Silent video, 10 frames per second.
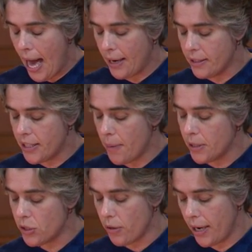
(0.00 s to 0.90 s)
and as
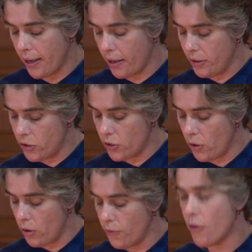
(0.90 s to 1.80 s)
demonstrating a
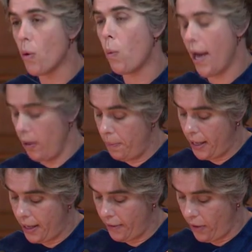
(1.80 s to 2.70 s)
concern for the well
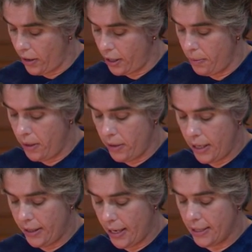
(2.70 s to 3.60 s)
being of our
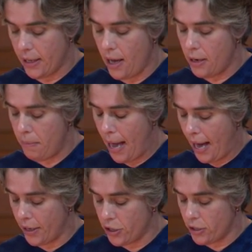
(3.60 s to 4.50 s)
community that is
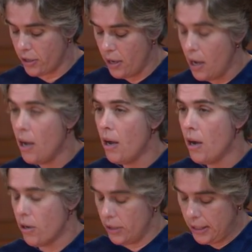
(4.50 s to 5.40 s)
unmatched.
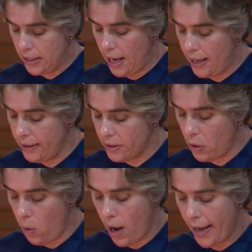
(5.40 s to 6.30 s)
Her style is
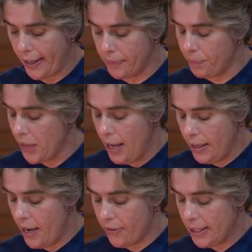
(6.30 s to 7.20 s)
quiet,
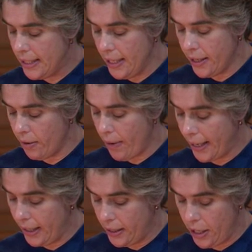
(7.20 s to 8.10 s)
never seeking
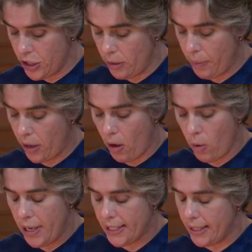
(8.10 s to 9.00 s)
recognition, but
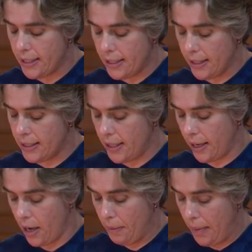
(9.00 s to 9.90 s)
always
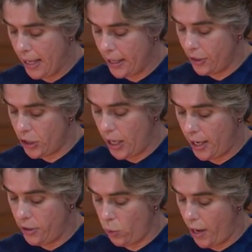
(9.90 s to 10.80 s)
insisting on making
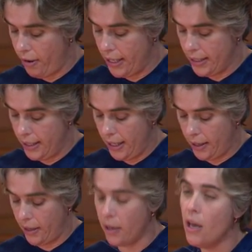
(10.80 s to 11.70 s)
change where it is
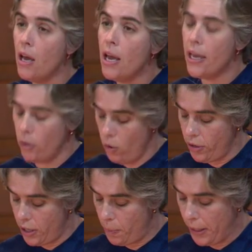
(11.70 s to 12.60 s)
needed in
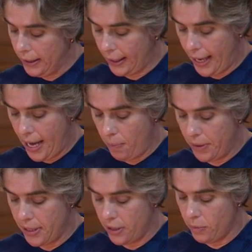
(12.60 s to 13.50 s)
order to build a
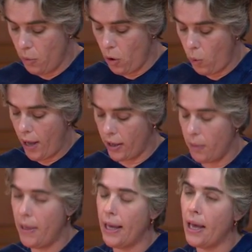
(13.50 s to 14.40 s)
campus that is more
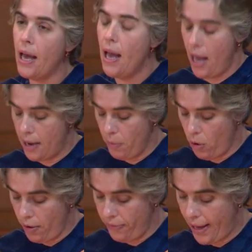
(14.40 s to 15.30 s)
welcoming and
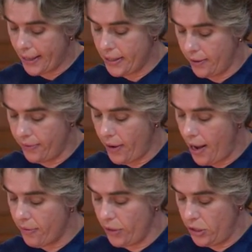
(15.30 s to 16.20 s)
more effective for
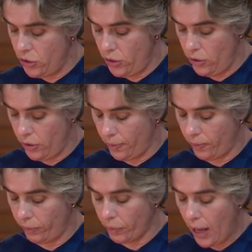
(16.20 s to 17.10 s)
every student.
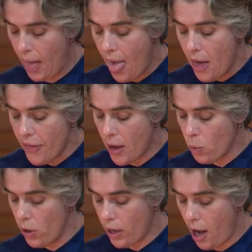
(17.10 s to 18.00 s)
That
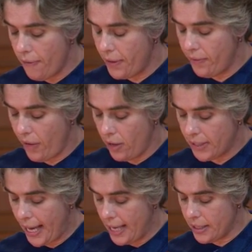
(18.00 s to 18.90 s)
work often involves
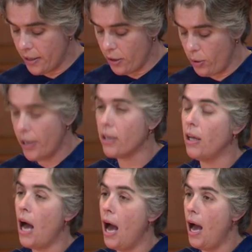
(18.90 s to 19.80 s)
casting a
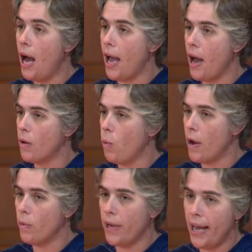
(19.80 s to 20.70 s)
critical eye on
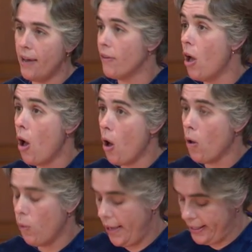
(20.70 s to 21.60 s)
what we have
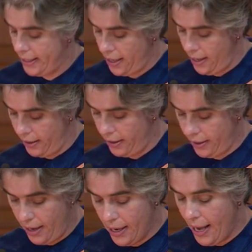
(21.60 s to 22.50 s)
always done
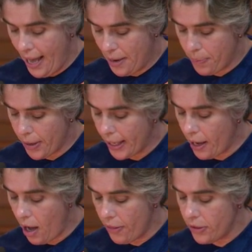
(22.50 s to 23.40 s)
and
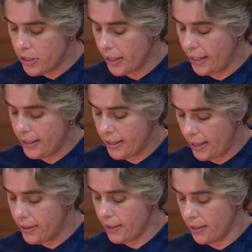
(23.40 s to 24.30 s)
bringing others to
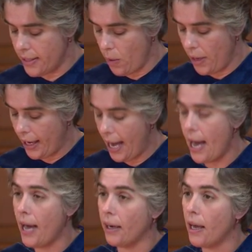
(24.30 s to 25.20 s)
consensus that we
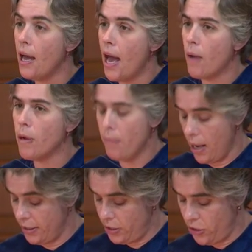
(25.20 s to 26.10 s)
can and we
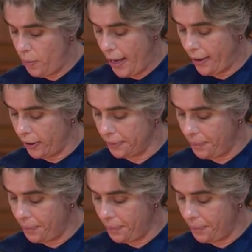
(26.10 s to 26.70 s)
must do better.